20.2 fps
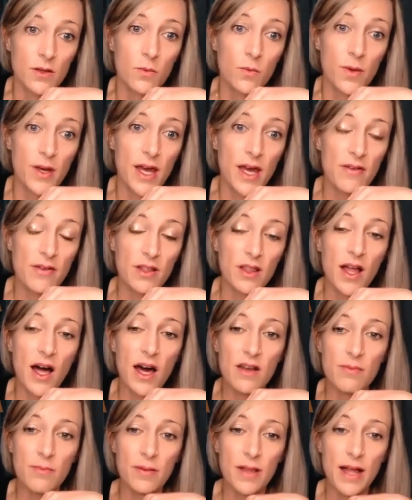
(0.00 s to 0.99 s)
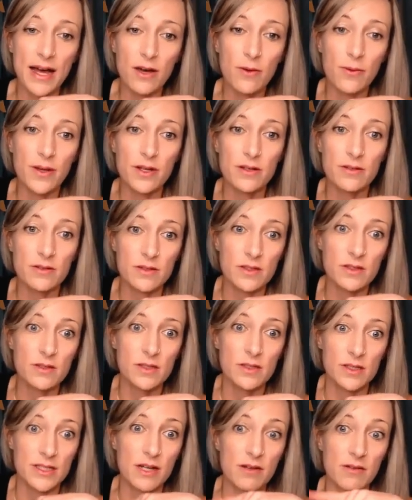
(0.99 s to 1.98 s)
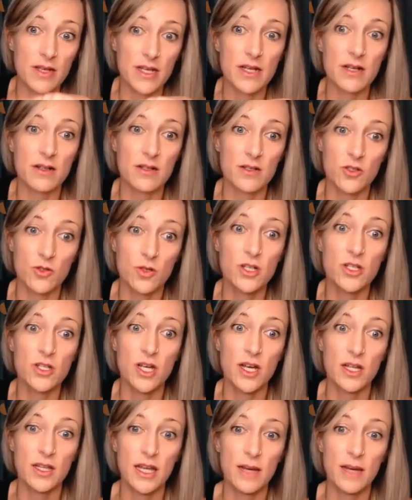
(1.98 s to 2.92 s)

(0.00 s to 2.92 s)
We have a lot of Black Widows down here in Georgia.